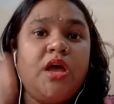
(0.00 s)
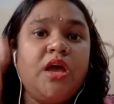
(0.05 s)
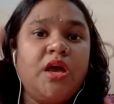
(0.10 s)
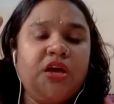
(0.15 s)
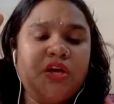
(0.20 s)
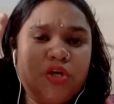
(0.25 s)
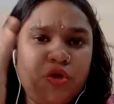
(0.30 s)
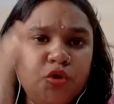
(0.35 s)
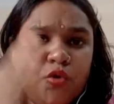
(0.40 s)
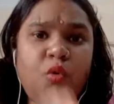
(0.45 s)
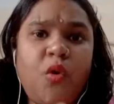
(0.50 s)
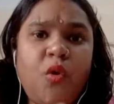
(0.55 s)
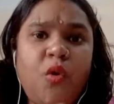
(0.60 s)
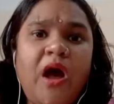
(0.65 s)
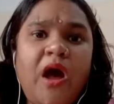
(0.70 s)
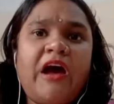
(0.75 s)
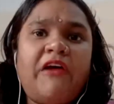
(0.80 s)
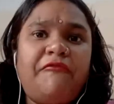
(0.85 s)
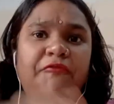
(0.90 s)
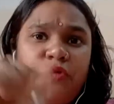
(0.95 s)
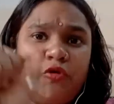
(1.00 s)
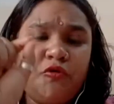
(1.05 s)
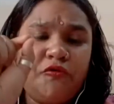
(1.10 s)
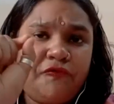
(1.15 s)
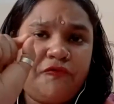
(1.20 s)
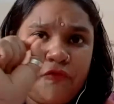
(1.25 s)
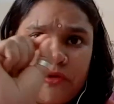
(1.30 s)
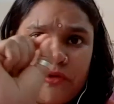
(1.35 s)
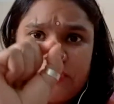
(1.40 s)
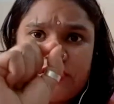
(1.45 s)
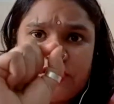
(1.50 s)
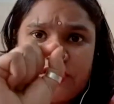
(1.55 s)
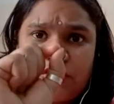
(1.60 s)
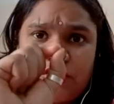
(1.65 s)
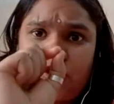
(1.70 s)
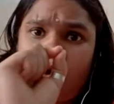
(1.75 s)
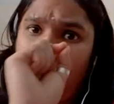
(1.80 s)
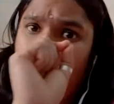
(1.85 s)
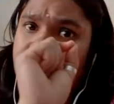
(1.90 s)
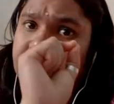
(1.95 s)
you have to full
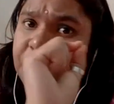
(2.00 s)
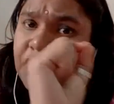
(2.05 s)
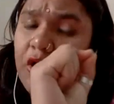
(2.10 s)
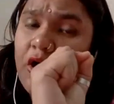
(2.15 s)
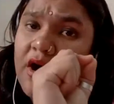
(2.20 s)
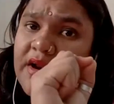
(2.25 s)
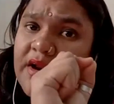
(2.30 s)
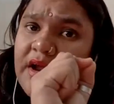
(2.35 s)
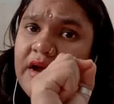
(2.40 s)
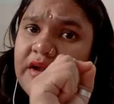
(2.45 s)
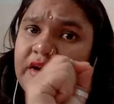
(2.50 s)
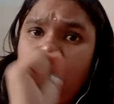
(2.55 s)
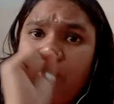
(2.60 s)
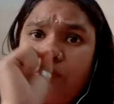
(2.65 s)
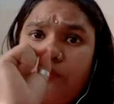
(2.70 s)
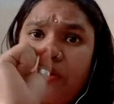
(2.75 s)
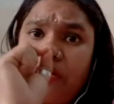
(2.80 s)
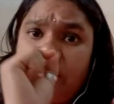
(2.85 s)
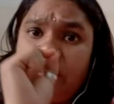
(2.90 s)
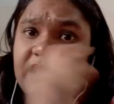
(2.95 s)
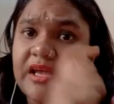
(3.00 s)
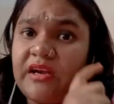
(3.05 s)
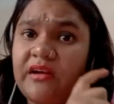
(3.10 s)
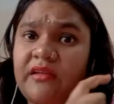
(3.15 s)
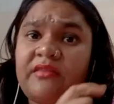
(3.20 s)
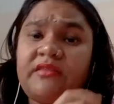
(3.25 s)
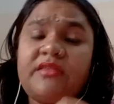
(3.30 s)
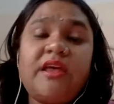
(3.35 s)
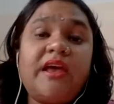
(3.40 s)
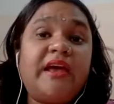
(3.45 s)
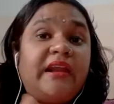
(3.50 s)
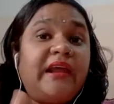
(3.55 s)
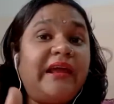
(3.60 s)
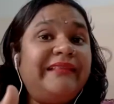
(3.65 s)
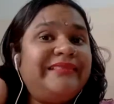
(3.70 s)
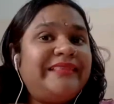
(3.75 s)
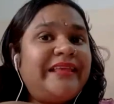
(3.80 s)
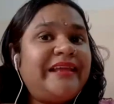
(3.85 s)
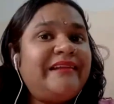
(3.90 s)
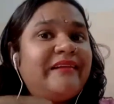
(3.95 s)
stop your argument then and there
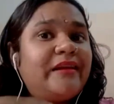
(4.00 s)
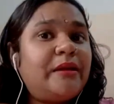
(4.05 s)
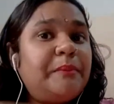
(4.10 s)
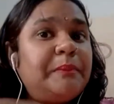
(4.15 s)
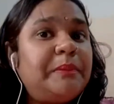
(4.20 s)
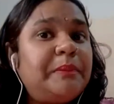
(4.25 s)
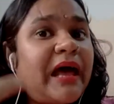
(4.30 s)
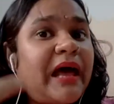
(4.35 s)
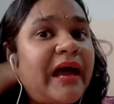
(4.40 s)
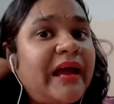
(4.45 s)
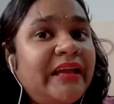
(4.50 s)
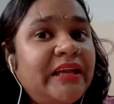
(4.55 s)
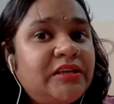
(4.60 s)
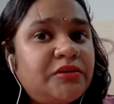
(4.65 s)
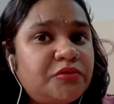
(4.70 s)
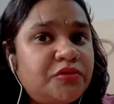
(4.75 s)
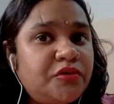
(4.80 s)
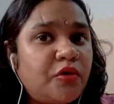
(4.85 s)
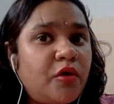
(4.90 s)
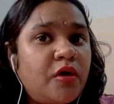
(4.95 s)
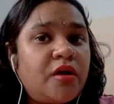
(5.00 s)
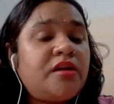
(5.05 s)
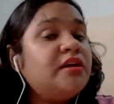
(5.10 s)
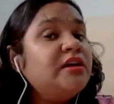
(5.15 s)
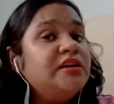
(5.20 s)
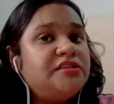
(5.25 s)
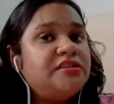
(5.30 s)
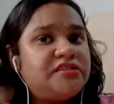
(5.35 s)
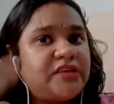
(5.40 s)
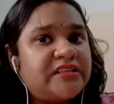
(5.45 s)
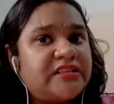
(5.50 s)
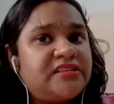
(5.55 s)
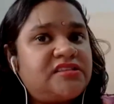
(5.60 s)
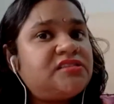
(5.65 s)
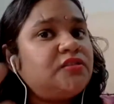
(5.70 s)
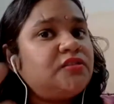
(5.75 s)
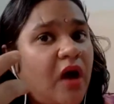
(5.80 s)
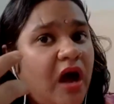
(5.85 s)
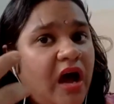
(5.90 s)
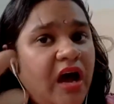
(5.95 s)
and then reply to your judge's
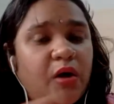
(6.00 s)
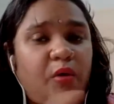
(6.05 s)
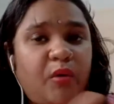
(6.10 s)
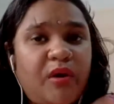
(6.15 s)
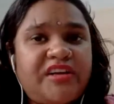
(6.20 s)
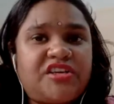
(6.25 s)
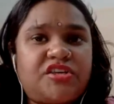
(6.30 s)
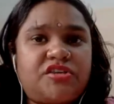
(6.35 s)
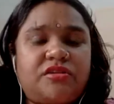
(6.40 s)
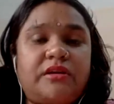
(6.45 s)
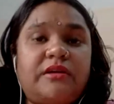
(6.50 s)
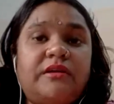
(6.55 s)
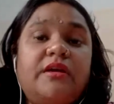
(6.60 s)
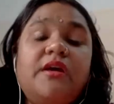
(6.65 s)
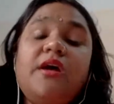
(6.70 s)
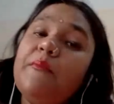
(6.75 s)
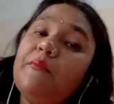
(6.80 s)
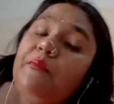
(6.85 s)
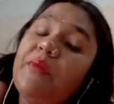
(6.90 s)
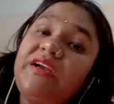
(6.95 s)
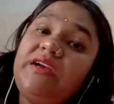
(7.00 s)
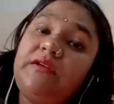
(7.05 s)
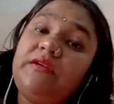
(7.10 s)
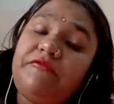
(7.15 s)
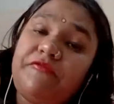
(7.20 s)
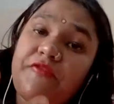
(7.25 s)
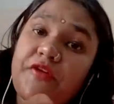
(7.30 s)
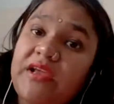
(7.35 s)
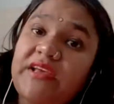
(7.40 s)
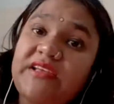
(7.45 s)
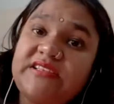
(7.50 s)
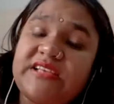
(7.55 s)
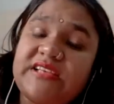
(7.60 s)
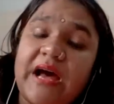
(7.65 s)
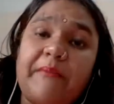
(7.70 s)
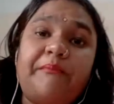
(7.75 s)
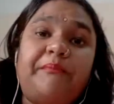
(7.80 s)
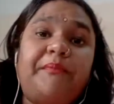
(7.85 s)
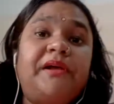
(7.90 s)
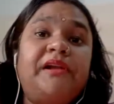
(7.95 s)
question. But for
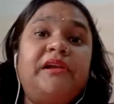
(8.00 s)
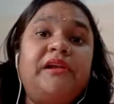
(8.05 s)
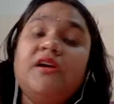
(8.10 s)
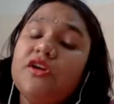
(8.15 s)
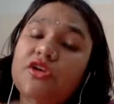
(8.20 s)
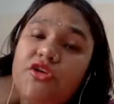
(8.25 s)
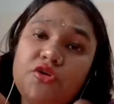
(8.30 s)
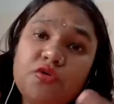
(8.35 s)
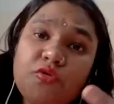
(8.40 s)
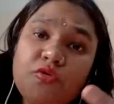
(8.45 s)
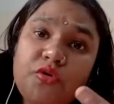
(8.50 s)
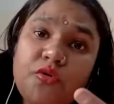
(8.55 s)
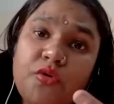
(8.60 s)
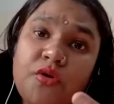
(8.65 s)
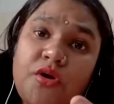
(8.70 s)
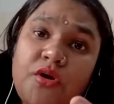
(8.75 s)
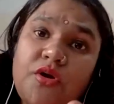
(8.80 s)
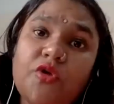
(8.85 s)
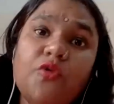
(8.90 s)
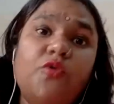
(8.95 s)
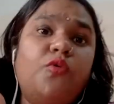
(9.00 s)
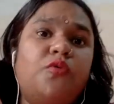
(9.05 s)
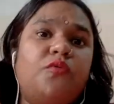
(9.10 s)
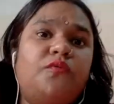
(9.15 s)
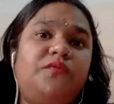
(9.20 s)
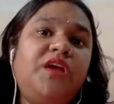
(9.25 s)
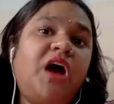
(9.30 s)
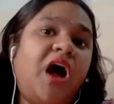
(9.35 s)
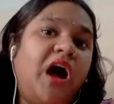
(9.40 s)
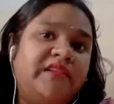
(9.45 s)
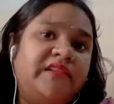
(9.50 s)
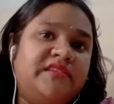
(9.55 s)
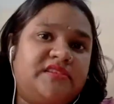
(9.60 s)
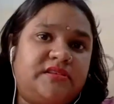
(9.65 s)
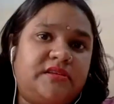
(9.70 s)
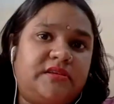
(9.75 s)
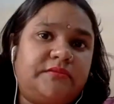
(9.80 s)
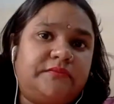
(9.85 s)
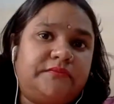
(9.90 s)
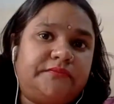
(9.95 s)
example, you don't know the
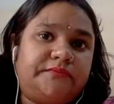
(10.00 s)
answer